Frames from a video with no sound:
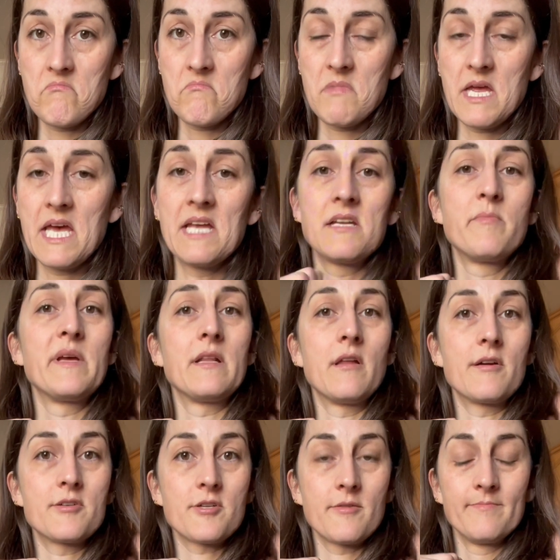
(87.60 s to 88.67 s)
and a bit
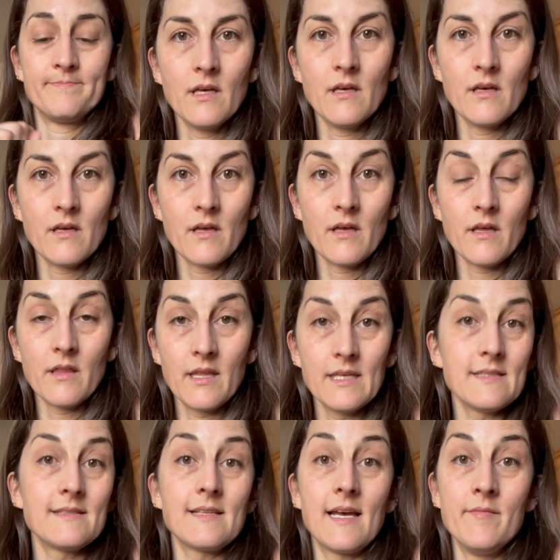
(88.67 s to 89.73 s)
larger.
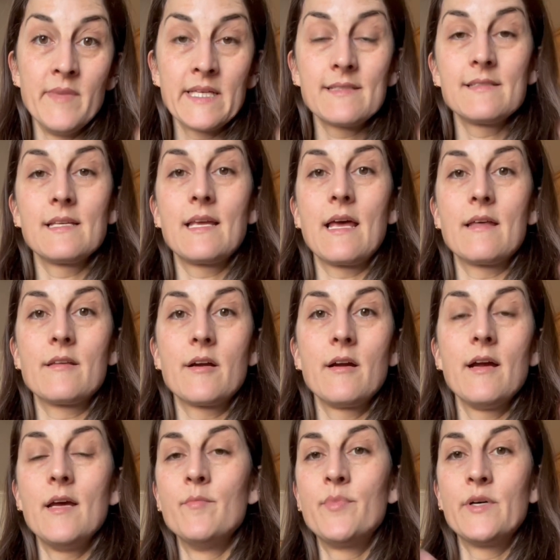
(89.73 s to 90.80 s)
This I mixed together
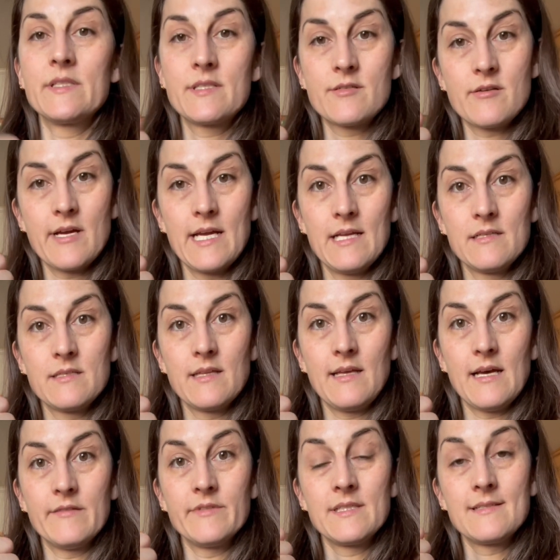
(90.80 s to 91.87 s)
and put straight into the
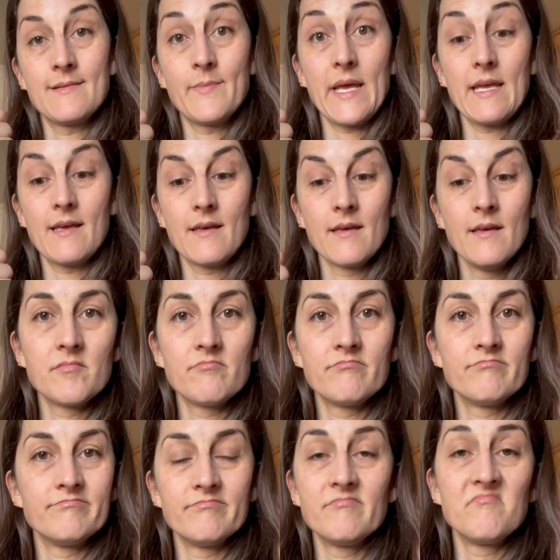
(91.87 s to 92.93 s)
oven to bake.
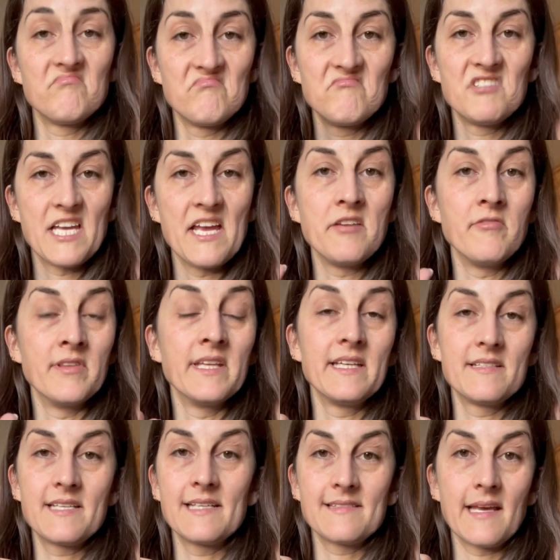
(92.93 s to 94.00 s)
Genuinely,
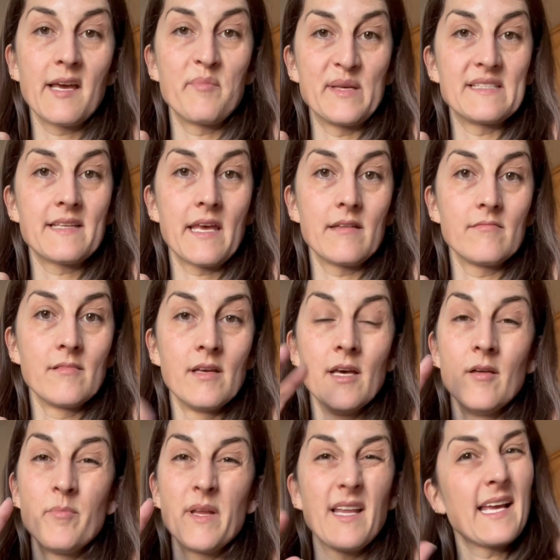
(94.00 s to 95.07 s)
it tastes like a biscuit,
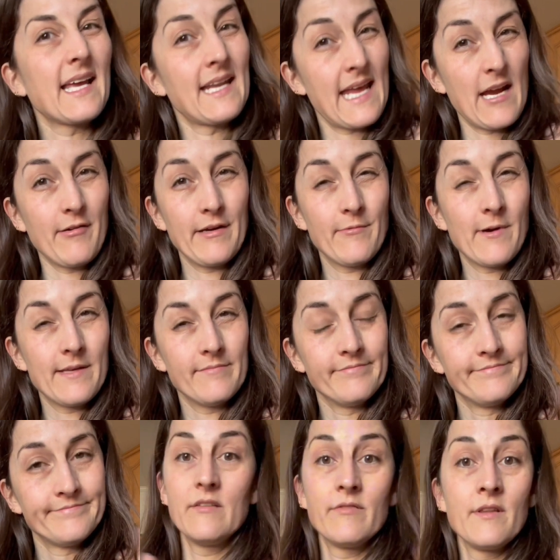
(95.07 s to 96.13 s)
but like an airy one.
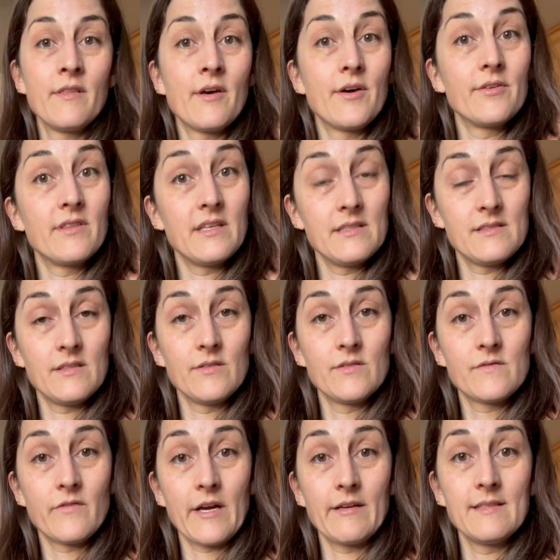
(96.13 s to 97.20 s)
Even though these
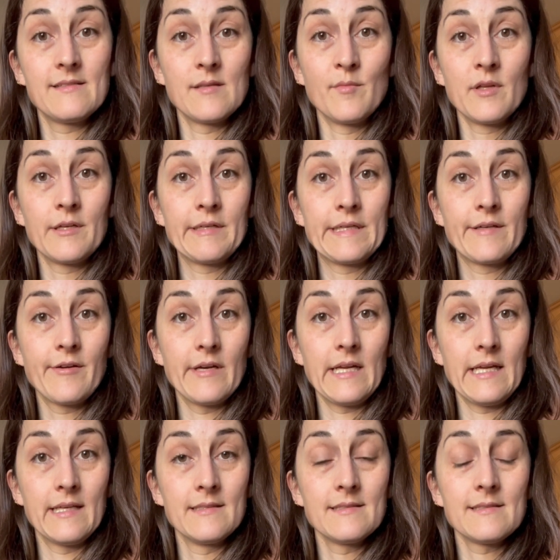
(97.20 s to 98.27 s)
use very similar
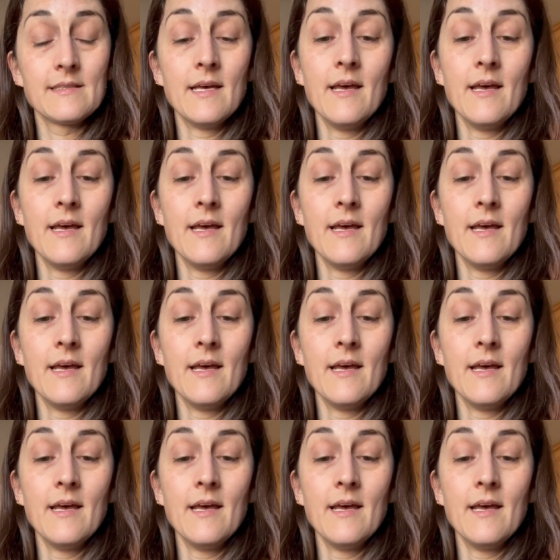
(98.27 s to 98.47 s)
ingredients,